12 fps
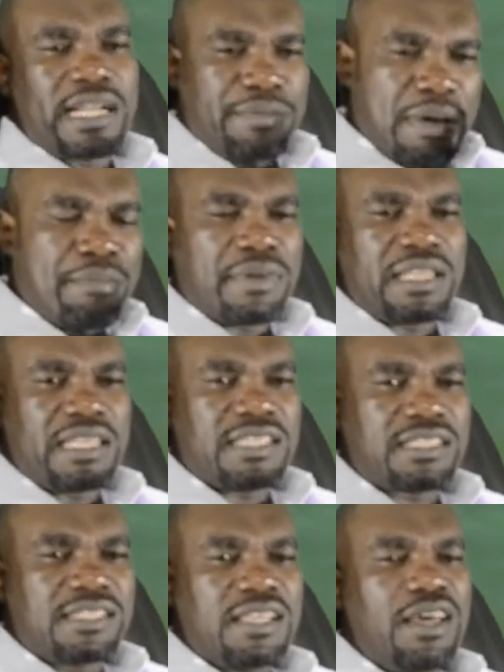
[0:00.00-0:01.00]
remember
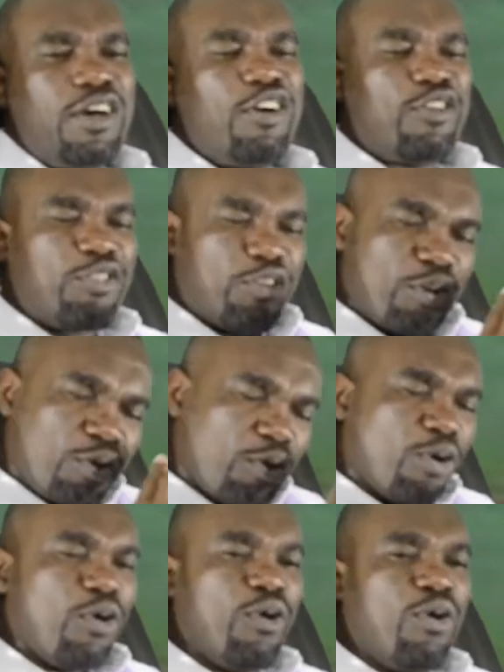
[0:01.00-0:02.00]
this. The
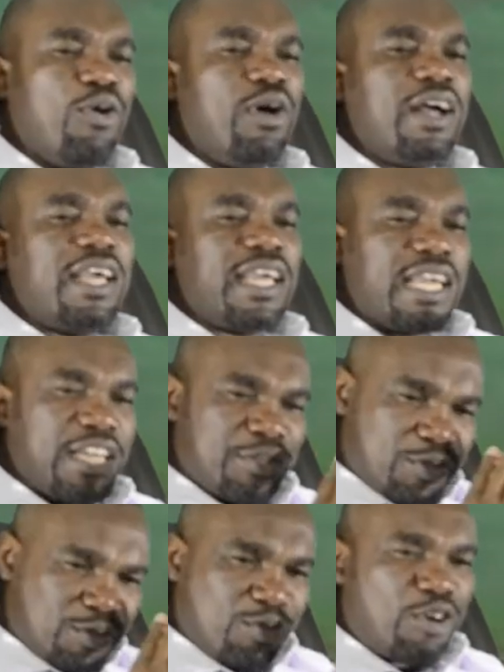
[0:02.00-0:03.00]
law
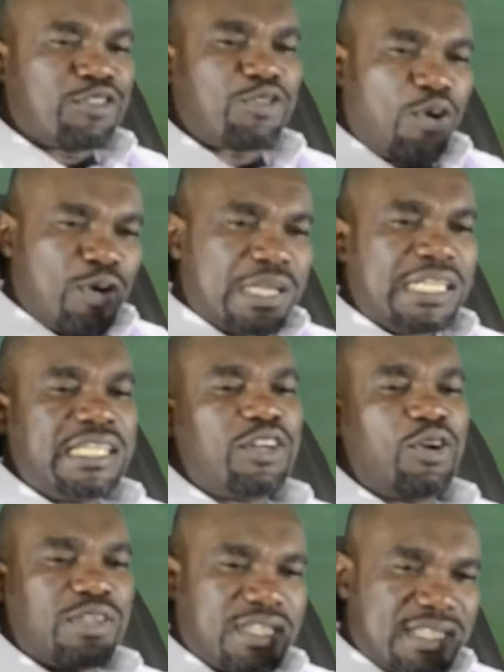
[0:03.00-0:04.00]
is not
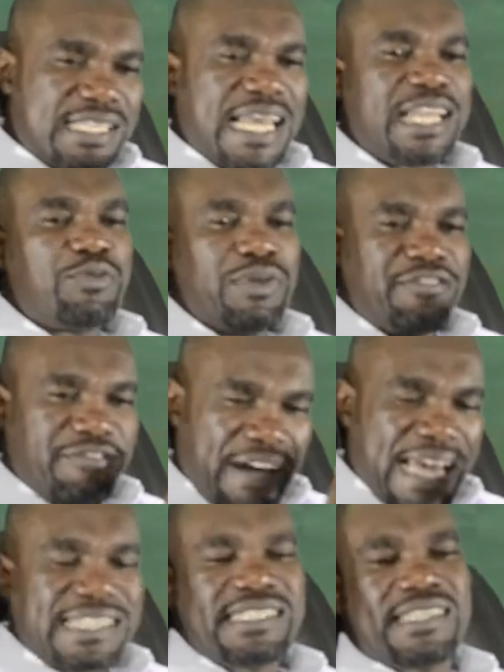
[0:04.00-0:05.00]
only concerned with
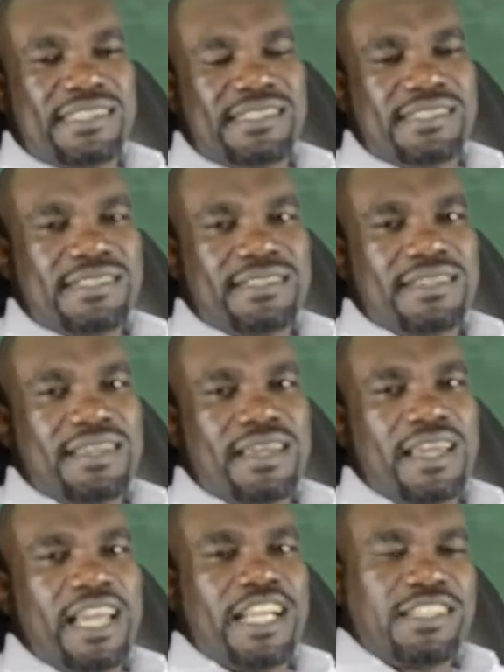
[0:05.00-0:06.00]
vices.
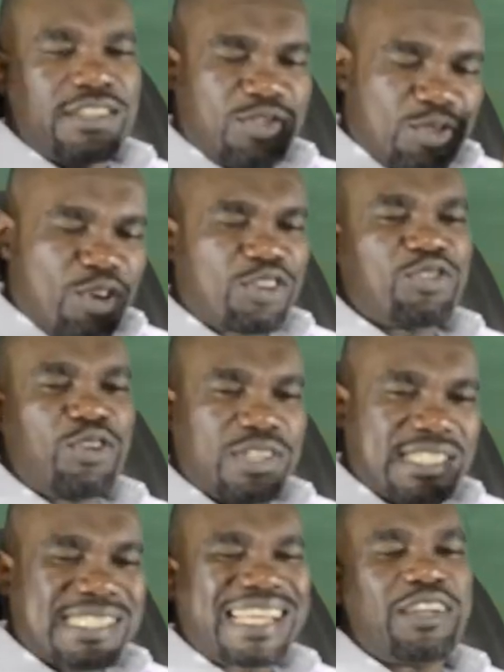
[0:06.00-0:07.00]
It is not
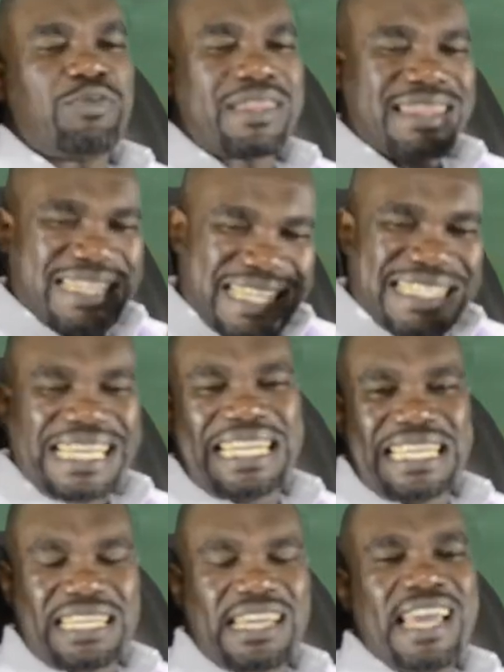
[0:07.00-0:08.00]
concerned with
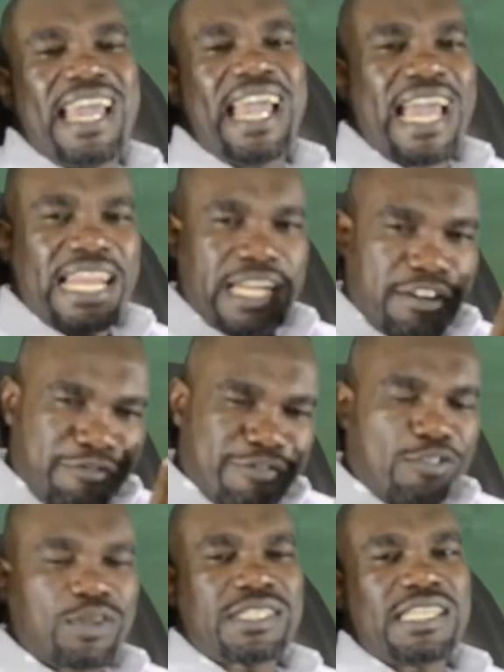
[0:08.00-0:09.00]
threatening and
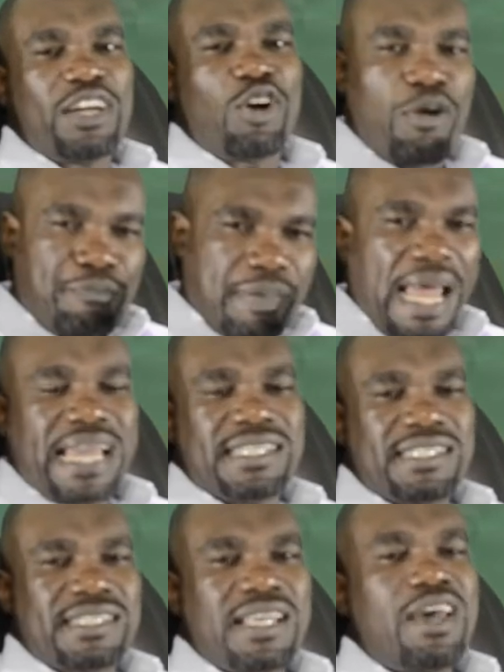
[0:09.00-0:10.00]
enforcing
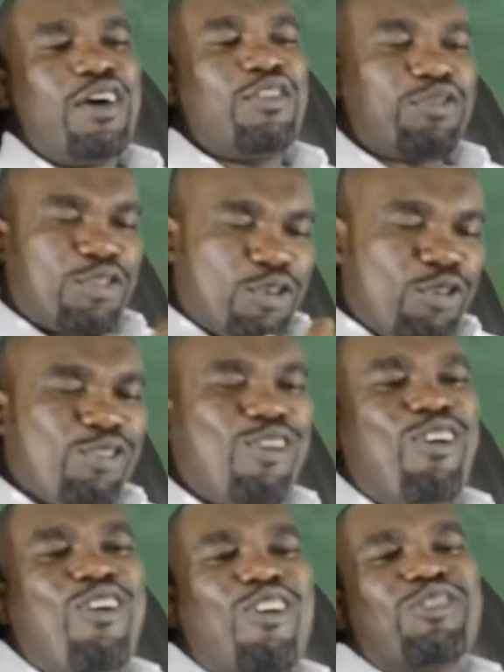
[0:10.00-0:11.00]
compliance. The
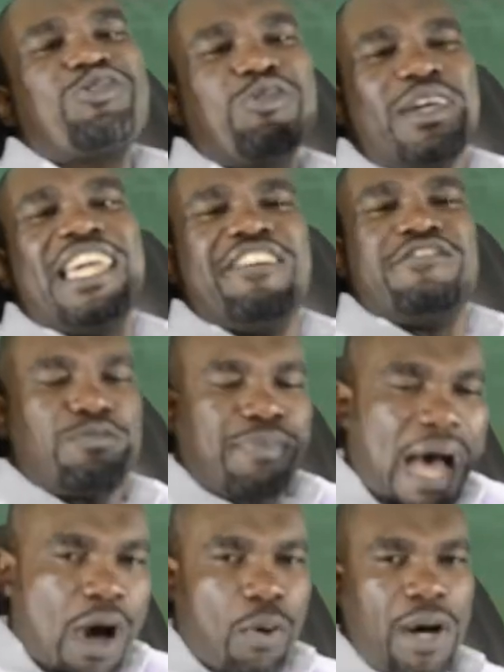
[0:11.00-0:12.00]
law also gives
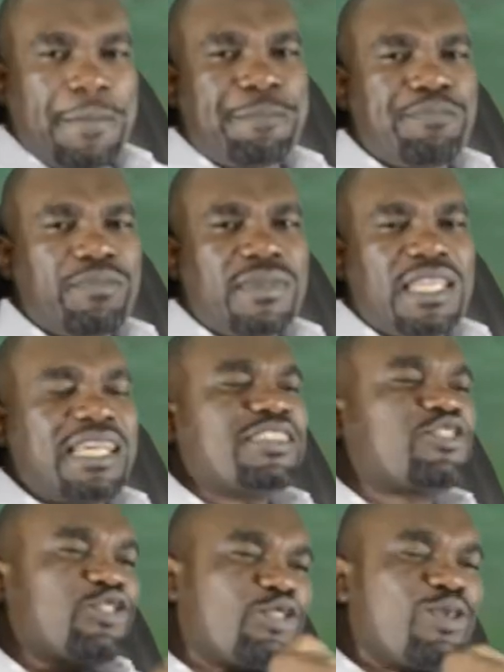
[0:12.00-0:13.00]
power. Let
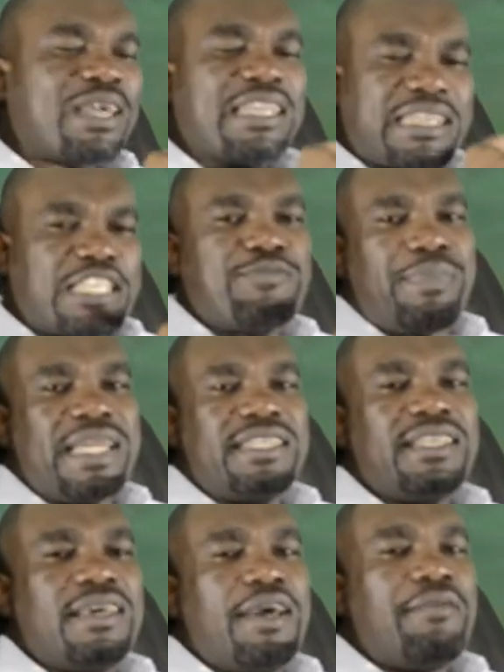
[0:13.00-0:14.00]
us just look at this
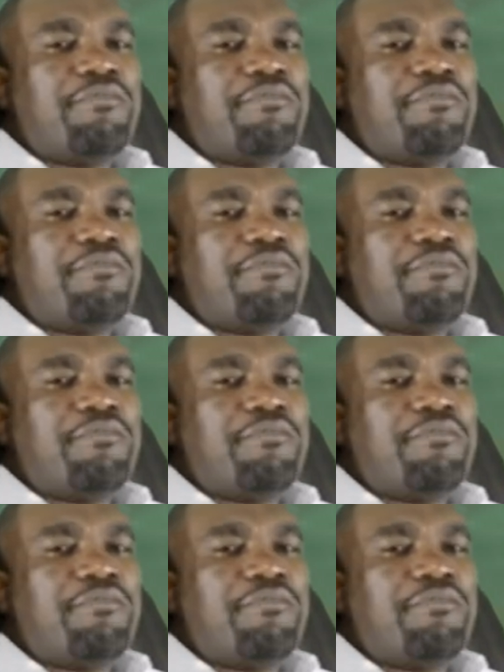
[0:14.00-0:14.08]
bit